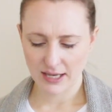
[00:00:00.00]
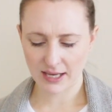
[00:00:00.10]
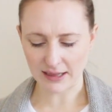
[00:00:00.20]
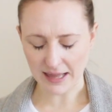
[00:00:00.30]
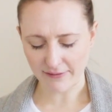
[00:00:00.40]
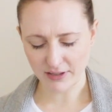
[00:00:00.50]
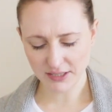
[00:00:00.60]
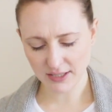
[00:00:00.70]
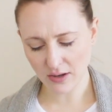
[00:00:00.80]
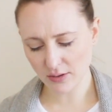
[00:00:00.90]

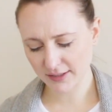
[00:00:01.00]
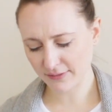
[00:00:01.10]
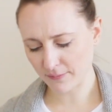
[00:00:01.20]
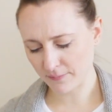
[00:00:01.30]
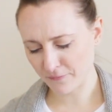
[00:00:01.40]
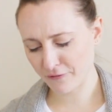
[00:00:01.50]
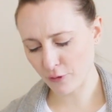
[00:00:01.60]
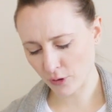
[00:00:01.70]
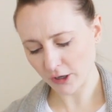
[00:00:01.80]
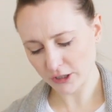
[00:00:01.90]
11s. It goes from
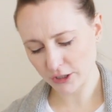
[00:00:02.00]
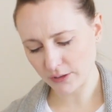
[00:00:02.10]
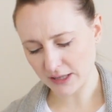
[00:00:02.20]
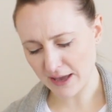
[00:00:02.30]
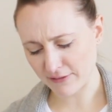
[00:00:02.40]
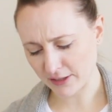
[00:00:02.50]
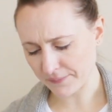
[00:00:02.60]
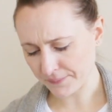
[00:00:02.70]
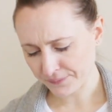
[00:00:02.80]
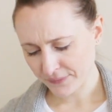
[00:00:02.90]
4 to
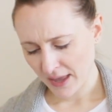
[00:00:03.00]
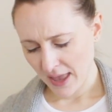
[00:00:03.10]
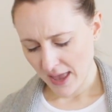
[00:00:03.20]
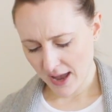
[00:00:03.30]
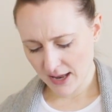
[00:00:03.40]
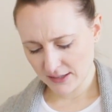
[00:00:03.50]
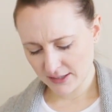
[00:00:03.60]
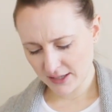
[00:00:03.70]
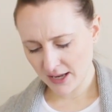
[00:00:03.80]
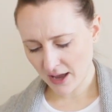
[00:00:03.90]
11. And
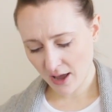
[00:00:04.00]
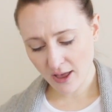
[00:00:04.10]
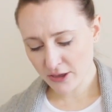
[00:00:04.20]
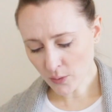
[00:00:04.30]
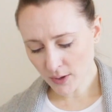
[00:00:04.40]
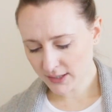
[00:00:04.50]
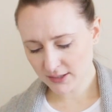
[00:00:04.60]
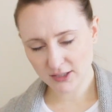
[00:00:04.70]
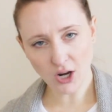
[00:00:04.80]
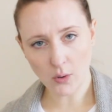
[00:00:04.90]
the other
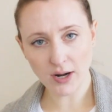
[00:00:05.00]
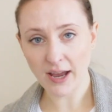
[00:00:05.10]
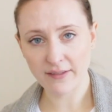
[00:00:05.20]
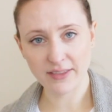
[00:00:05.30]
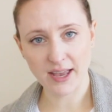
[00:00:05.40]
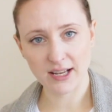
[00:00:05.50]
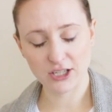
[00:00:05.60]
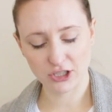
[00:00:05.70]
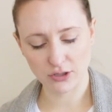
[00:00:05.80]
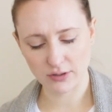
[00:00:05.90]
ones don't have that
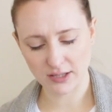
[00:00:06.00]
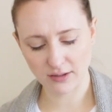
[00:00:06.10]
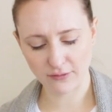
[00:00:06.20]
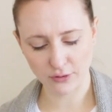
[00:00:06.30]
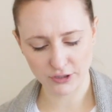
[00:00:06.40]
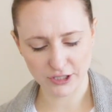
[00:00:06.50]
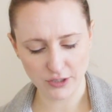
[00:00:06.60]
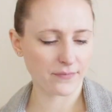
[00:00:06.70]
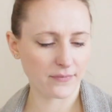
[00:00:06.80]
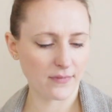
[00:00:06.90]
issue that the 4s
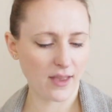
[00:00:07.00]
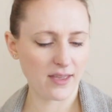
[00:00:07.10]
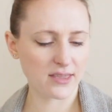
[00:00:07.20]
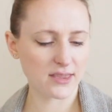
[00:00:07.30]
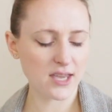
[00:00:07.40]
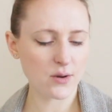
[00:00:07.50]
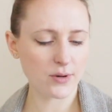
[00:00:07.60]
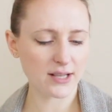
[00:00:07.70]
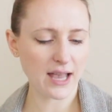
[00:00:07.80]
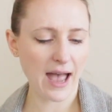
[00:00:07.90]
do. I think
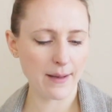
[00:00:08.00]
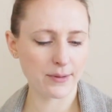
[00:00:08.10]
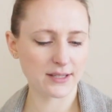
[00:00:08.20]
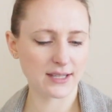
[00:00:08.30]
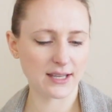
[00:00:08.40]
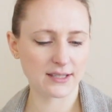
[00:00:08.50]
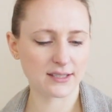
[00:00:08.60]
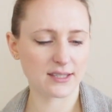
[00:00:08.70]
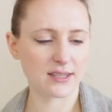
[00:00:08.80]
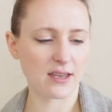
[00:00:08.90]
what happens
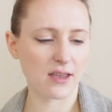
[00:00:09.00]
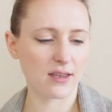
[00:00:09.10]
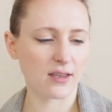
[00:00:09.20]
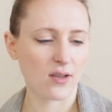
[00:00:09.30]
is the